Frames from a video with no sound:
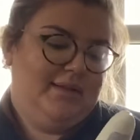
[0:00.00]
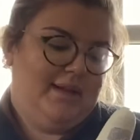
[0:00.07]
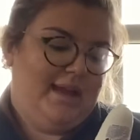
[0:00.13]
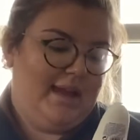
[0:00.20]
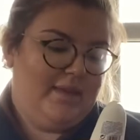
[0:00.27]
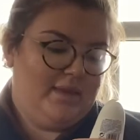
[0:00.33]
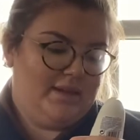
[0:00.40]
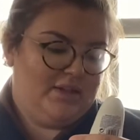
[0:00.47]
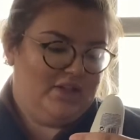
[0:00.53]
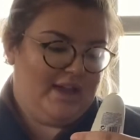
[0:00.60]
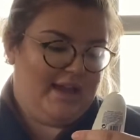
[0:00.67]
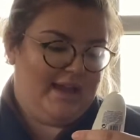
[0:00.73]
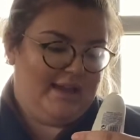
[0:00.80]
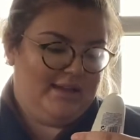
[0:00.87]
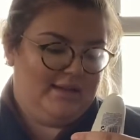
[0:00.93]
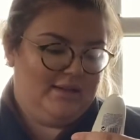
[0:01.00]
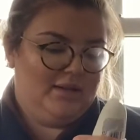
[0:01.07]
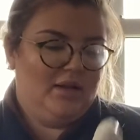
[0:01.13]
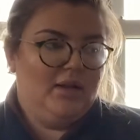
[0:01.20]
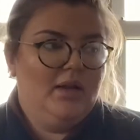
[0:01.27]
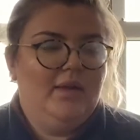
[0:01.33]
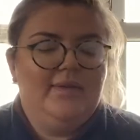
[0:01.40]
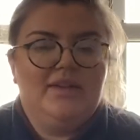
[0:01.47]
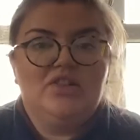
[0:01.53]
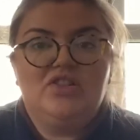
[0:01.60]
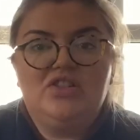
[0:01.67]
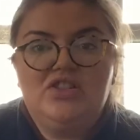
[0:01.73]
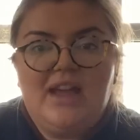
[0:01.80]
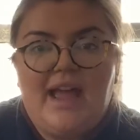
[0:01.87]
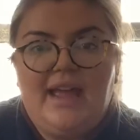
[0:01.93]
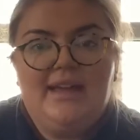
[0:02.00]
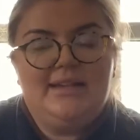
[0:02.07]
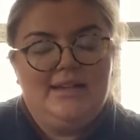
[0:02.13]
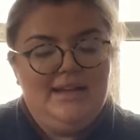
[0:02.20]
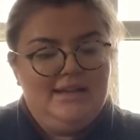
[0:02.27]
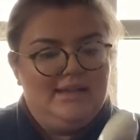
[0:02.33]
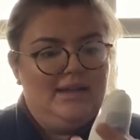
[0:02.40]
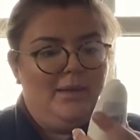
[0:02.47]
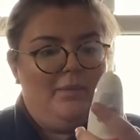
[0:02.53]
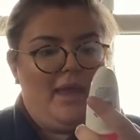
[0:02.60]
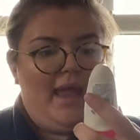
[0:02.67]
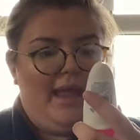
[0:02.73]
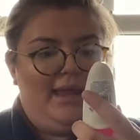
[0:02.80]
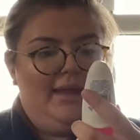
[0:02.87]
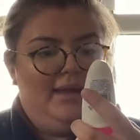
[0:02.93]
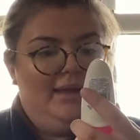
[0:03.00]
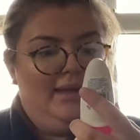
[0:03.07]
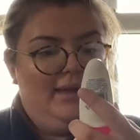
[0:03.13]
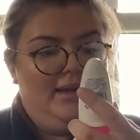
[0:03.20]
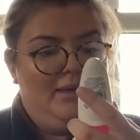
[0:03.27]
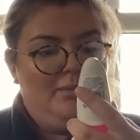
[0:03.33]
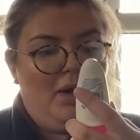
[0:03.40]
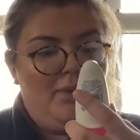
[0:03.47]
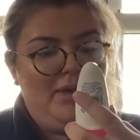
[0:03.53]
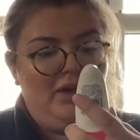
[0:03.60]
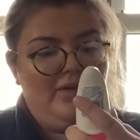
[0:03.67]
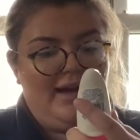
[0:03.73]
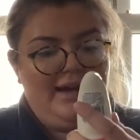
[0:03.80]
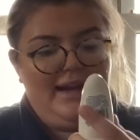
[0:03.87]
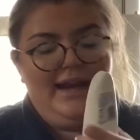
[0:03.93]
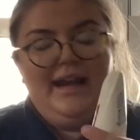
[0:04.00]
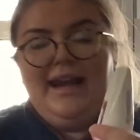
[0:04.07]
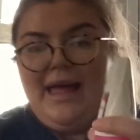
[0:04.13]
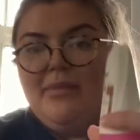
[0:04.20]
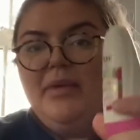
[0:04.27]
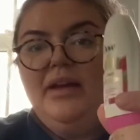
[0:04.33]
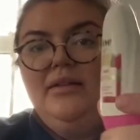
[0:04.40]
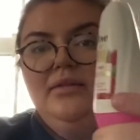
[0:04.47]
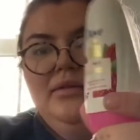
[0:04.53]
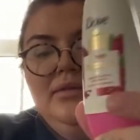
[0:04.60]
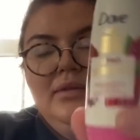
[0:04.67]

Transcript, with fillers: in the shade, in the shade, listen to me, pomegranate and lemon.